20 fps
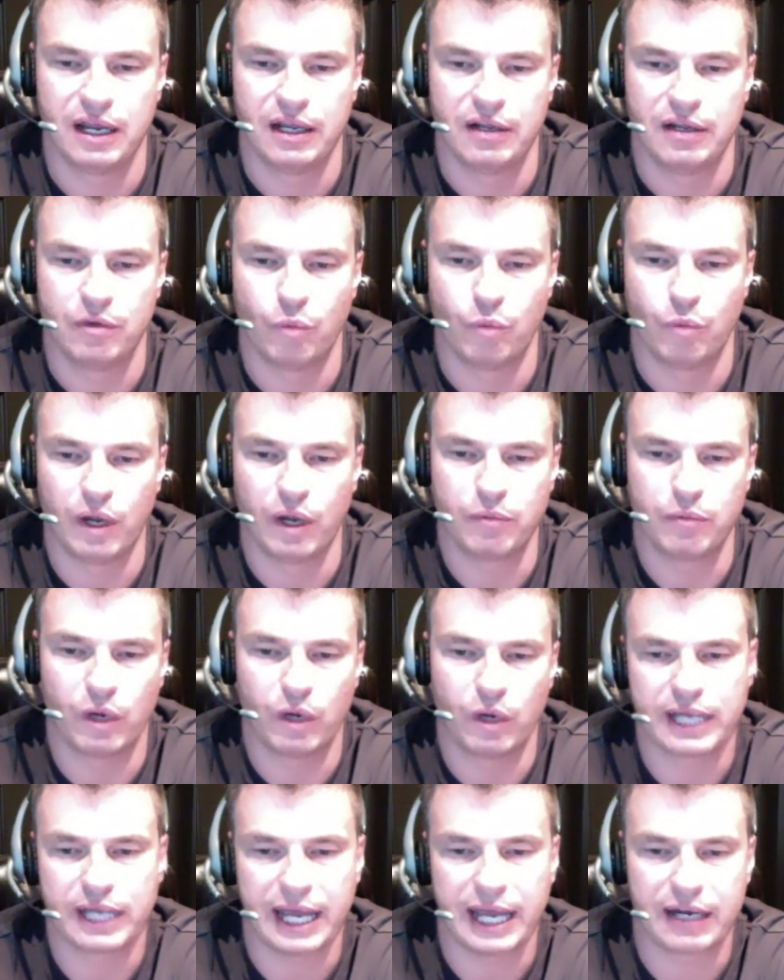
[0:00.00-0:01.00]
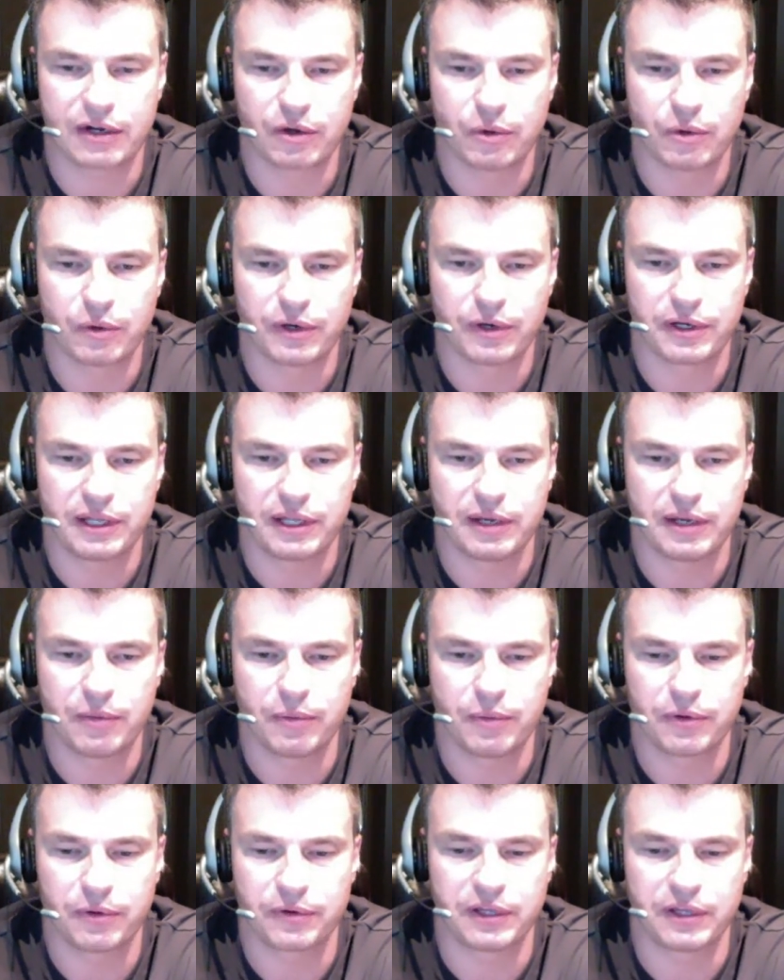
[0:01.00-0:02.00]
one category that
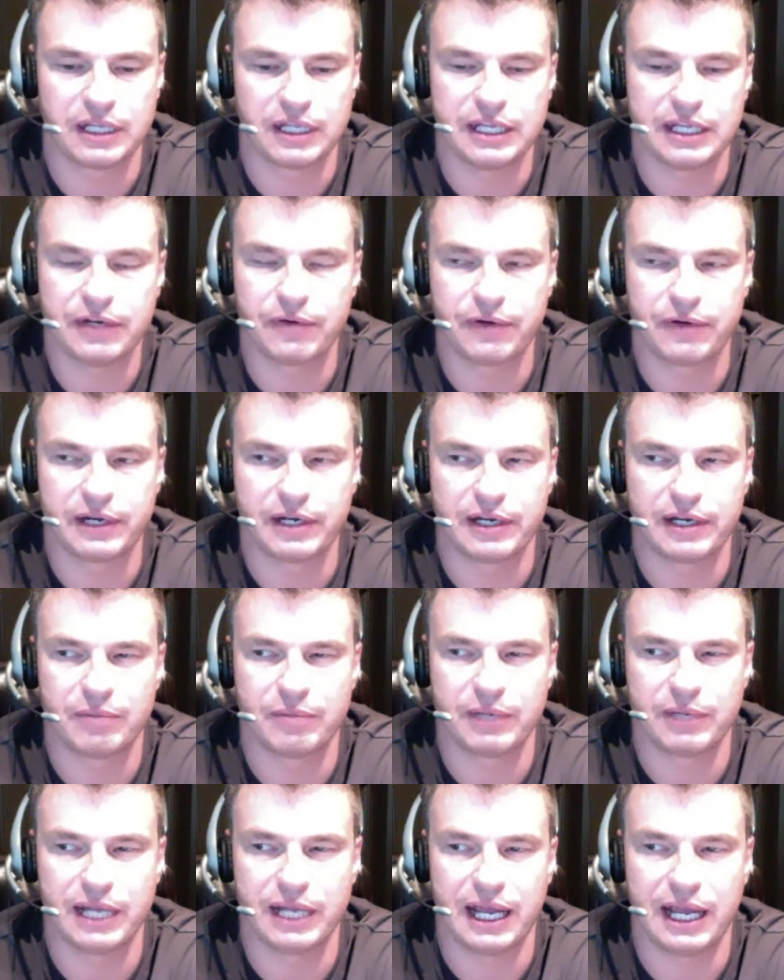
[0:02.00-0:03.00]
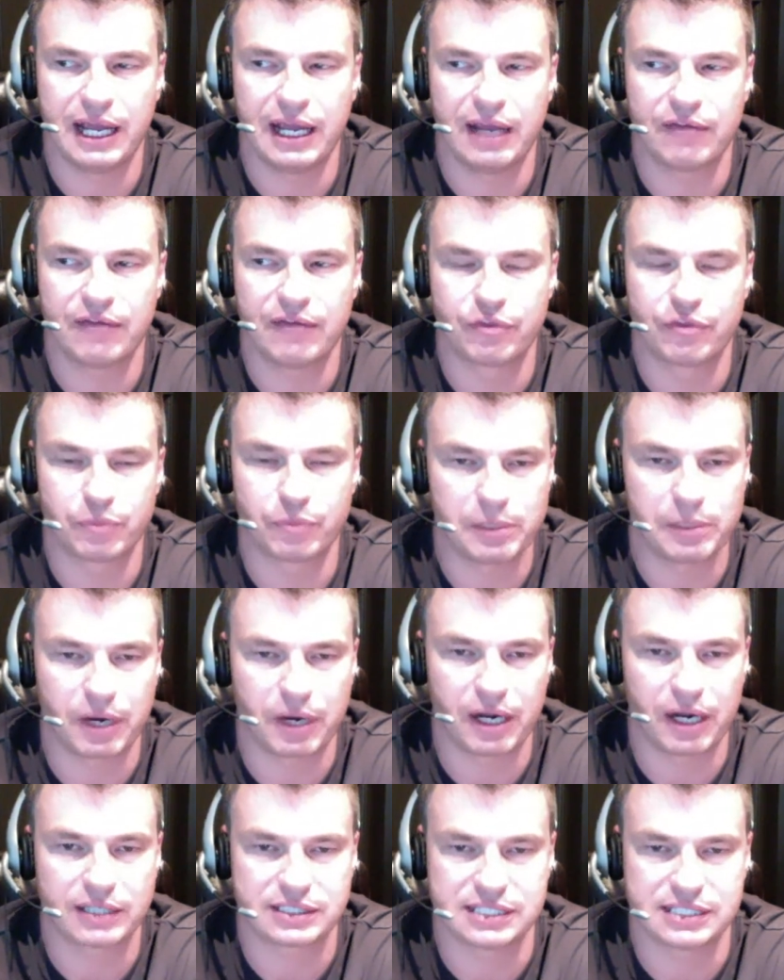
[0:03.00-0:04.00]
we're the leader in, we have 3
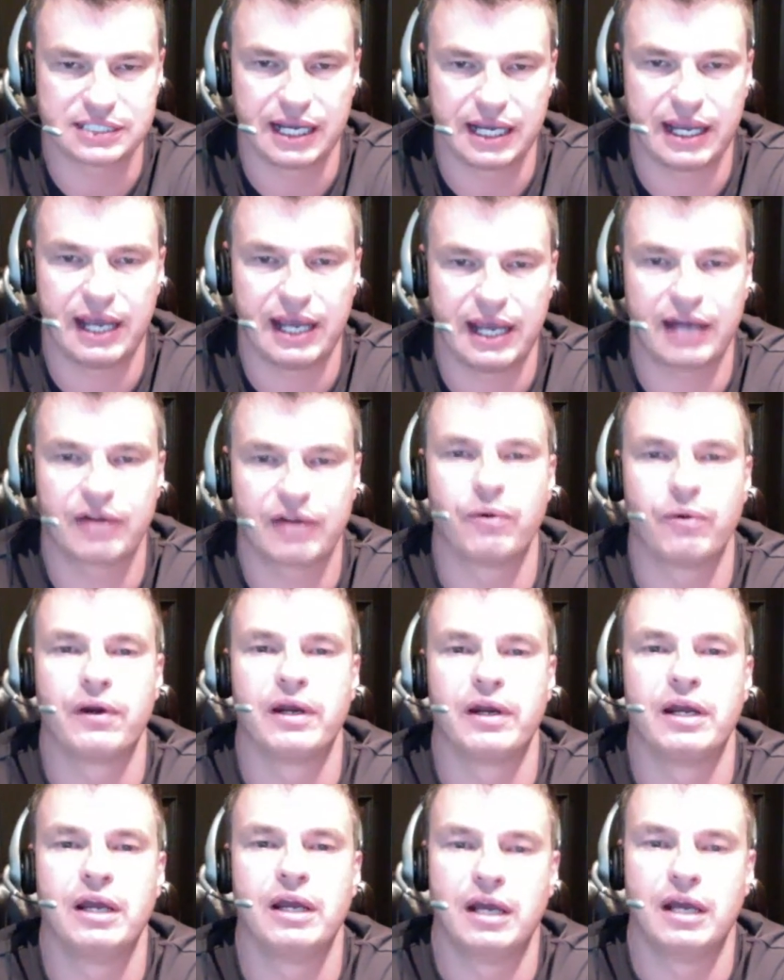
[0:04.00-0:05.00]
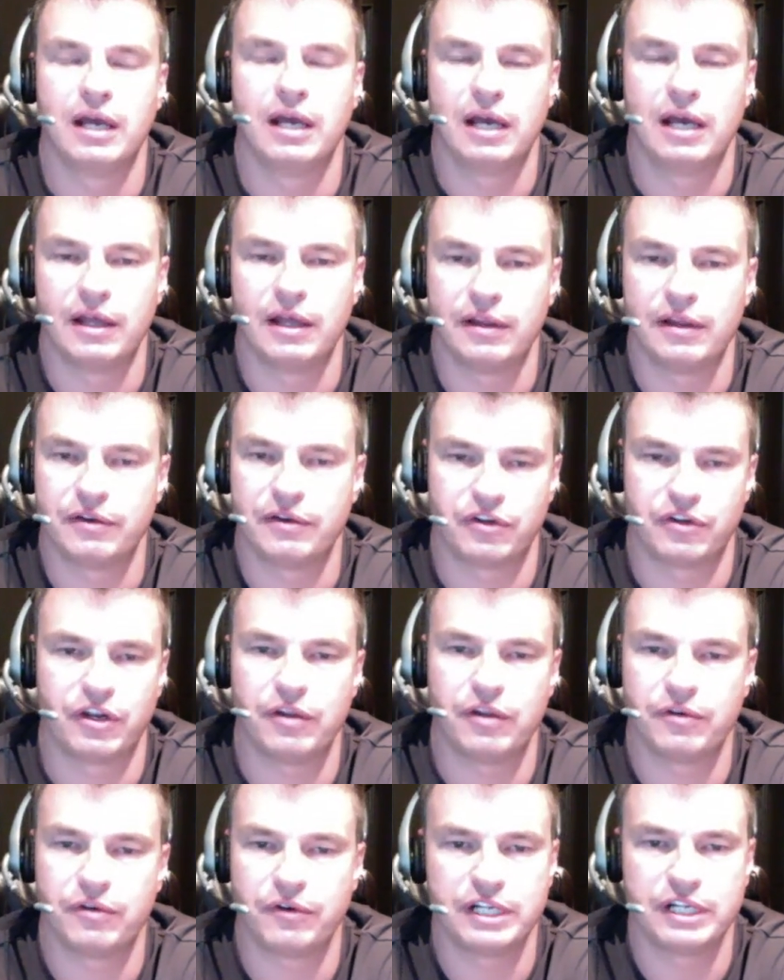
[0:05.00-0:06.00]
products in that category. There's
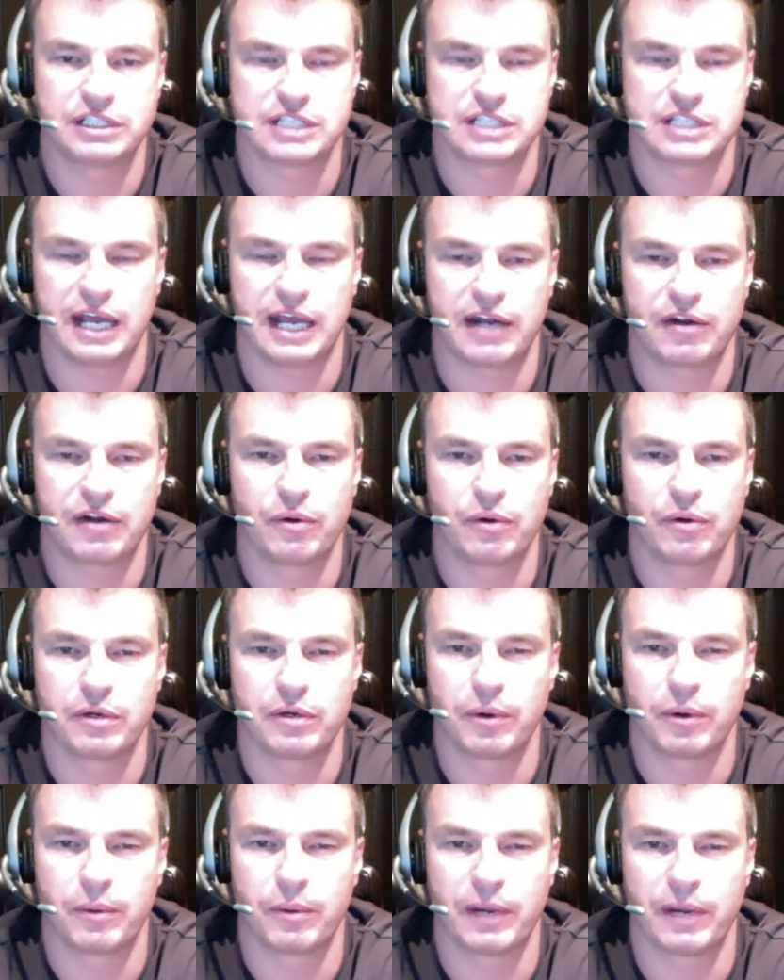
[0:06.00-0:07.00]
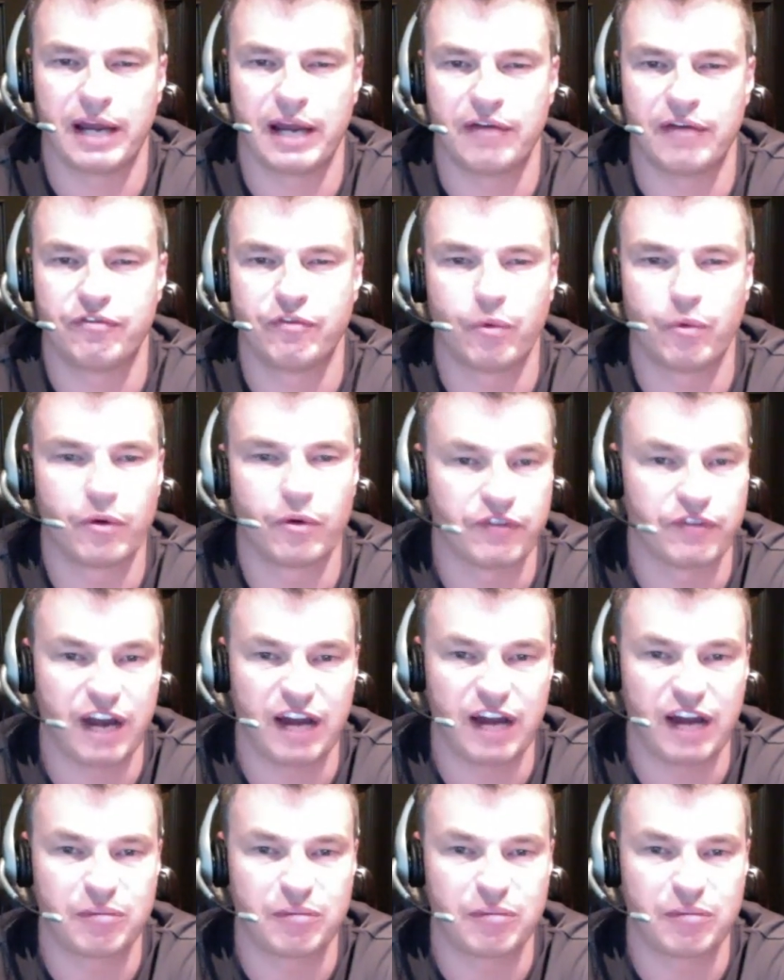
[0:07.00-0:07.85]
another niche category where we have 4 or 5